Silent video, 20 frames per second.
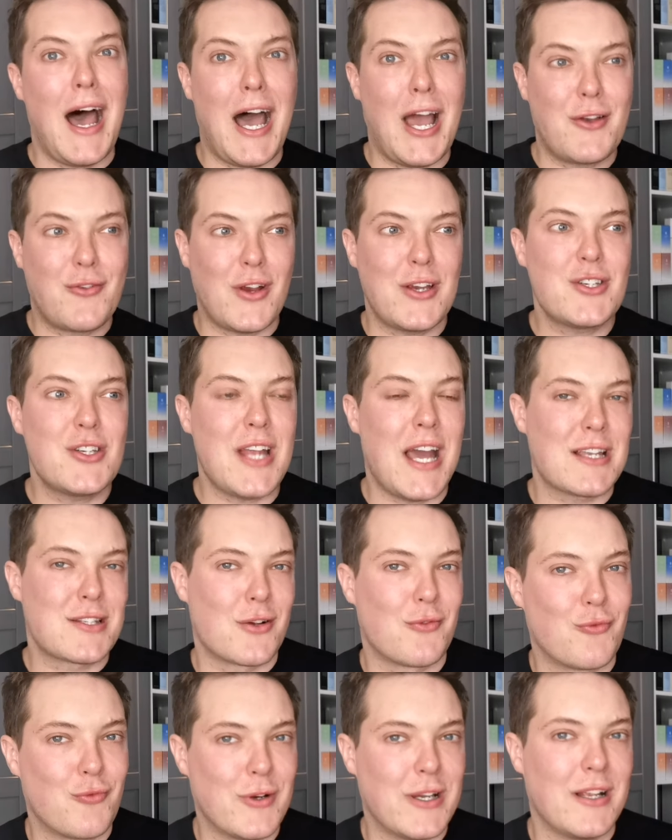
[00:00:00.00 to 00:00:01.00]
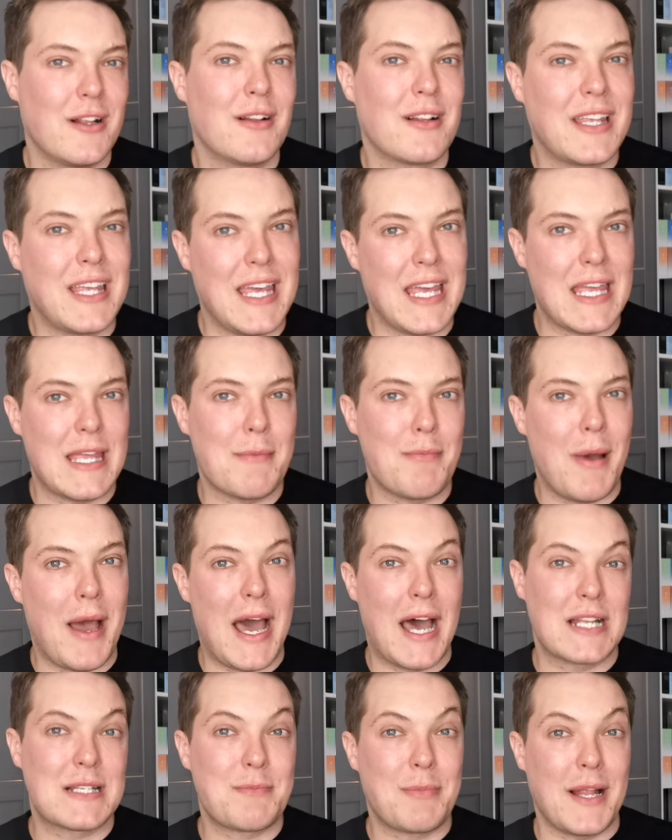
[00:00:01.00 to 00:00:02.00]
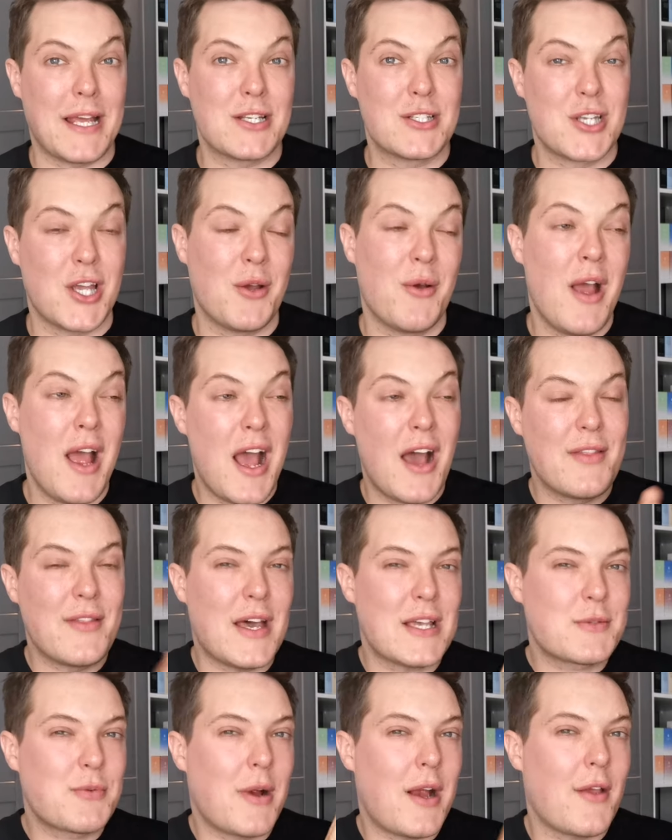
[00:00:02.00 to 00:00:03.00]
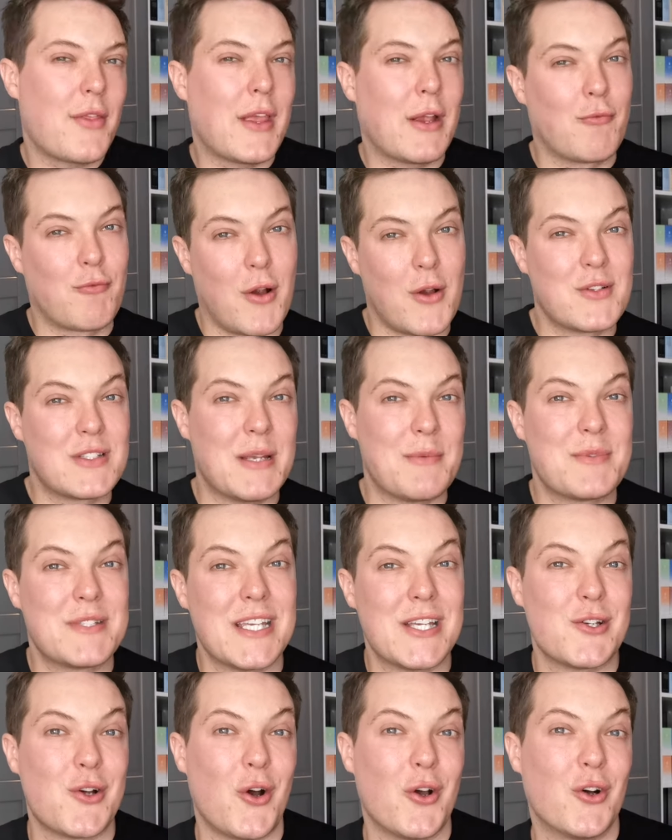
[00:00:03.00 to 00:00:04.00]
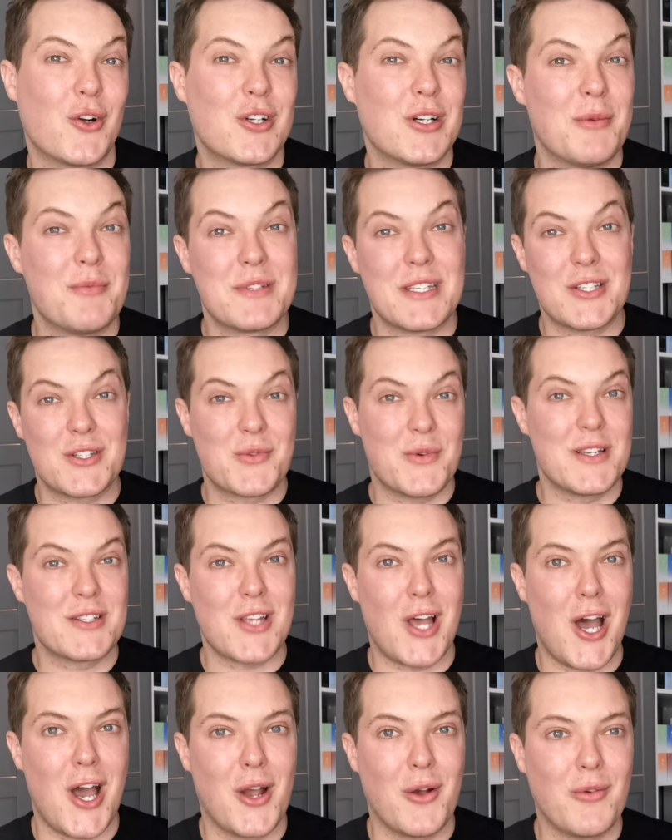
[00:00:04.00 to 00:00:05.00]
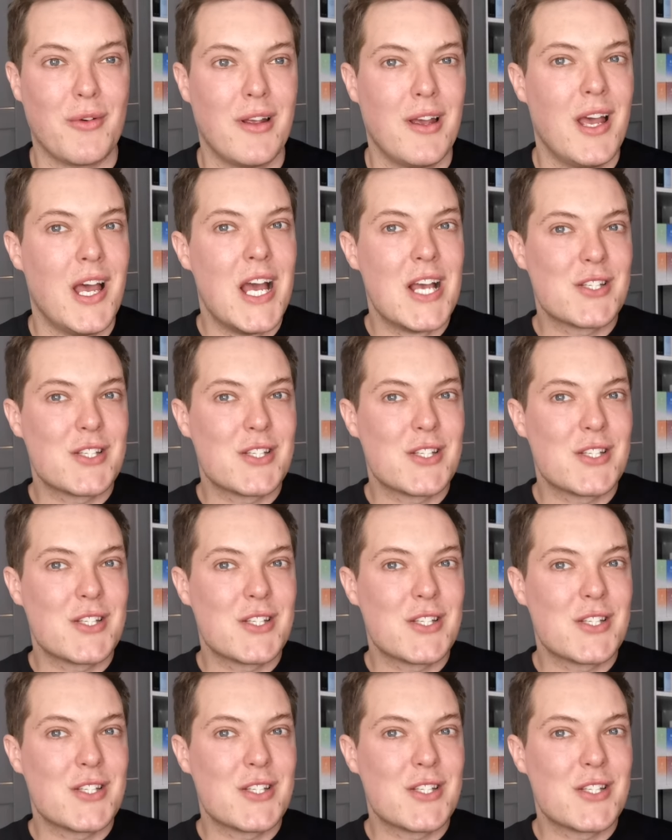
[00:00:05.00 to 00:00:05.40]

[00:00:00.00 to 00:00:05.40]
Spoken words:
Hydration has a real key part to play too, and that's where I think rosehip seed oil comes into its own.